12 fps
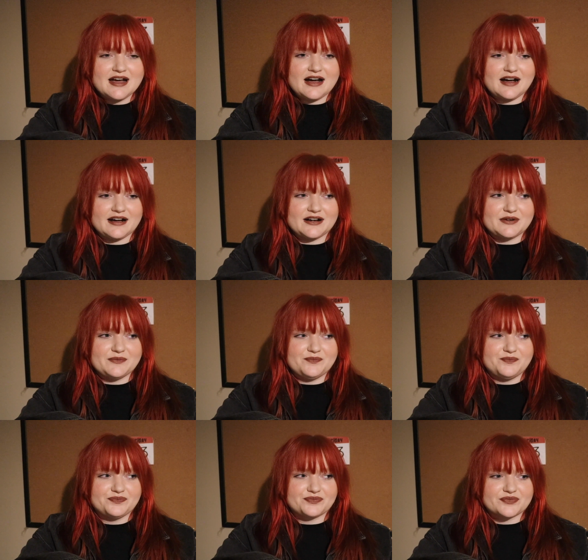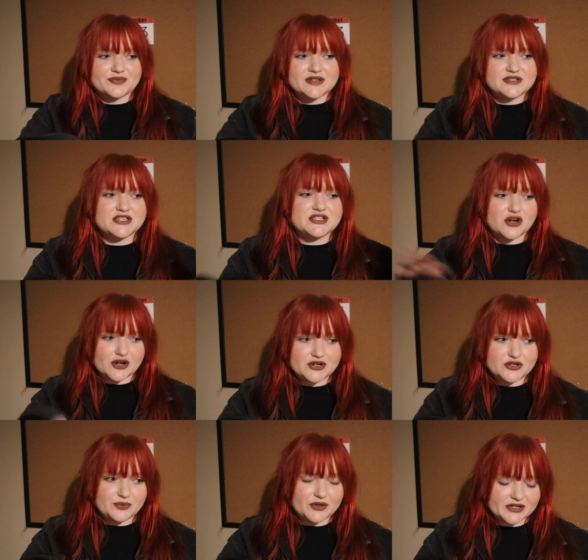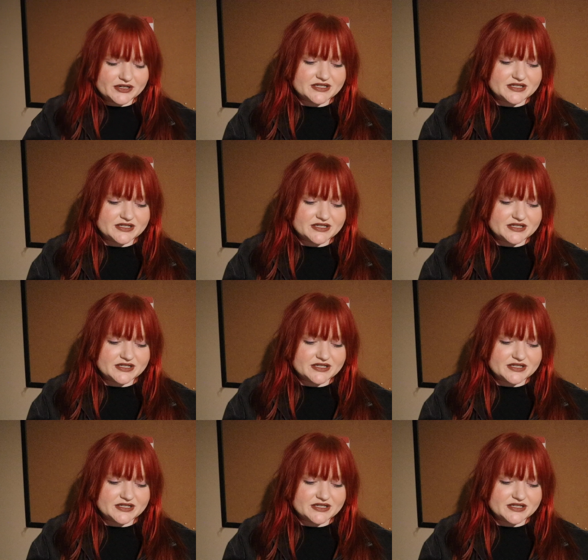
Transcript: to start a new book.